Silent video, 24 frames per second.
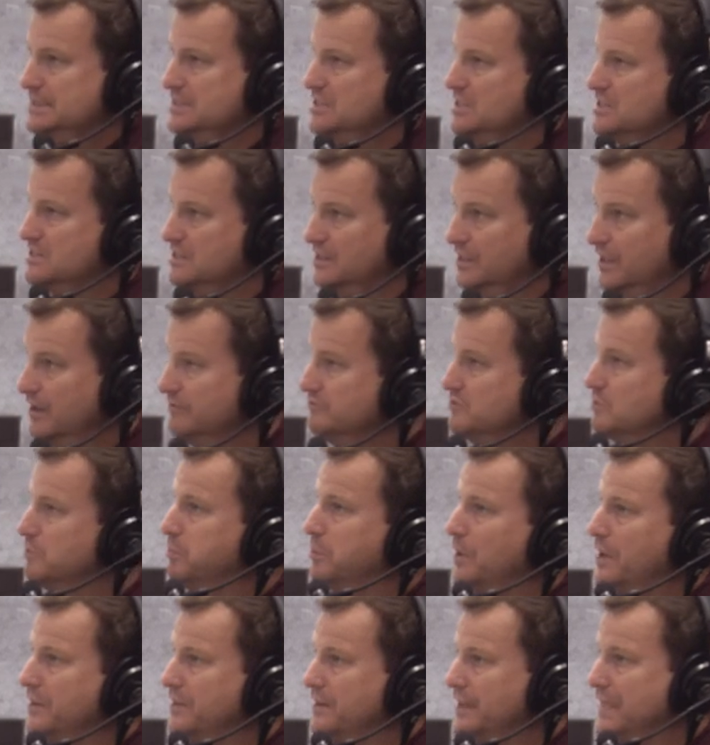just love to
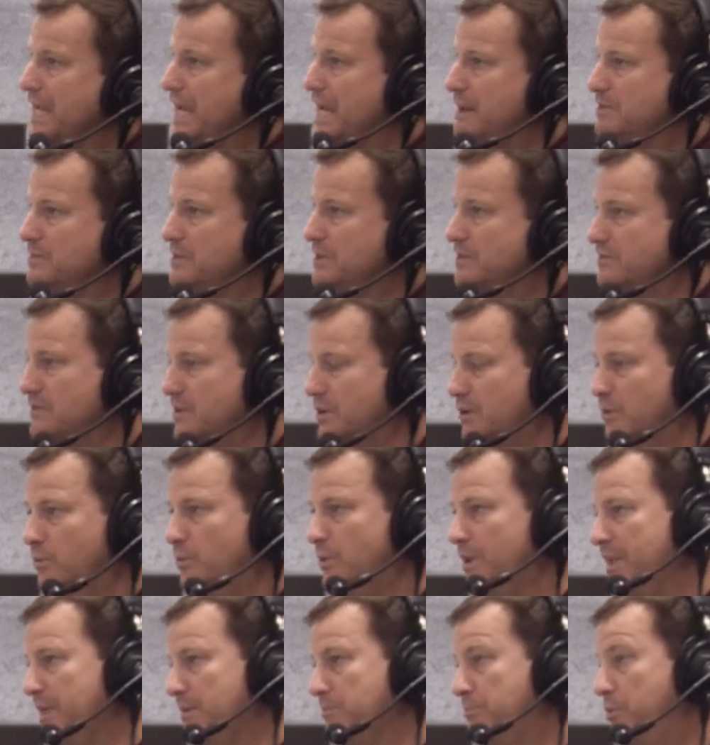play the game that, that are
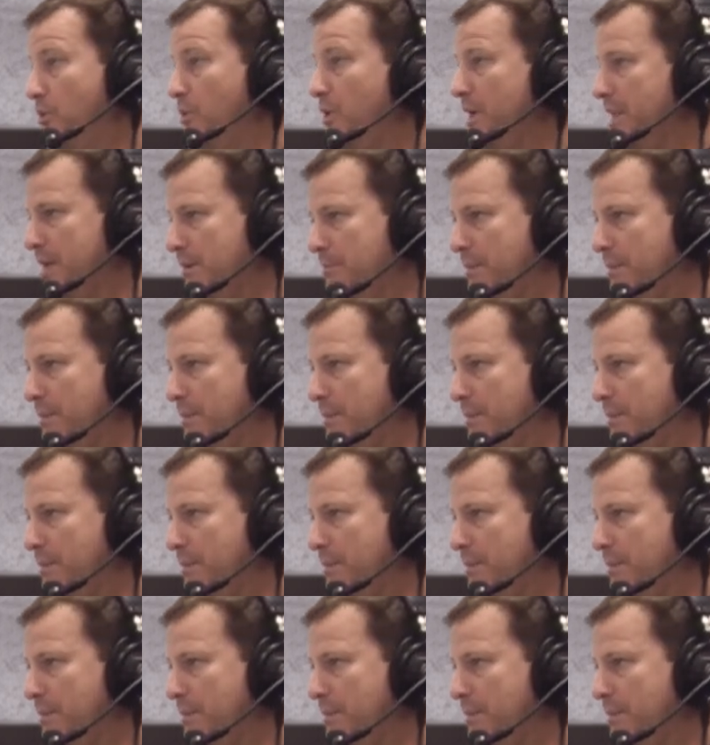really important at